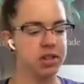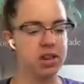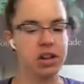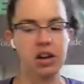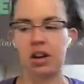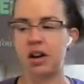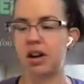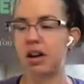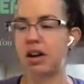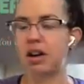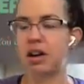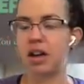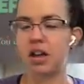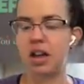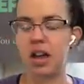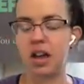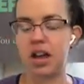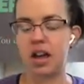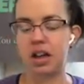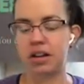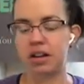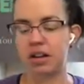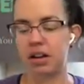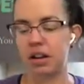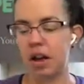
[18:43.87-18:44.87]

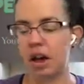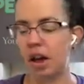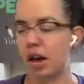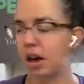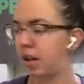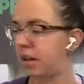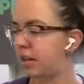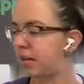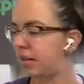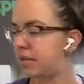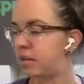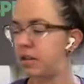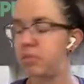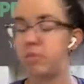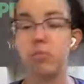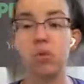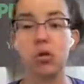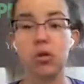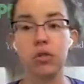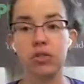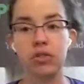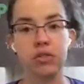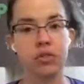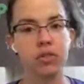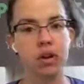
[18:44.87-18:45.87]
and I see
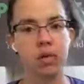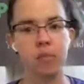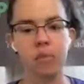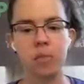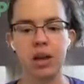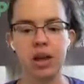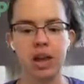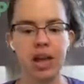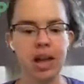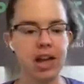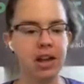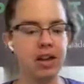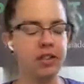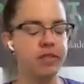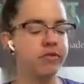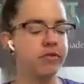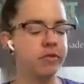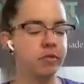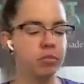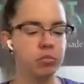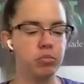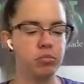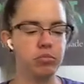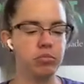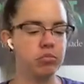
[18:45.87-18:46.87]
most of them I have
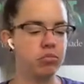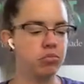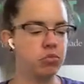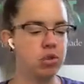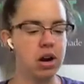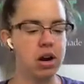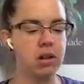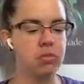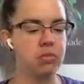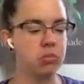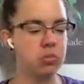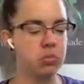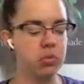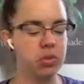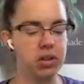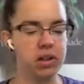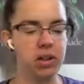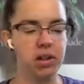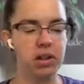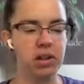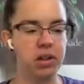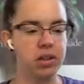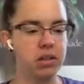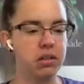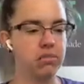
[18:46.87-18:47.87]

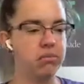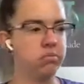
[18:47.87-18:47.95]
probably,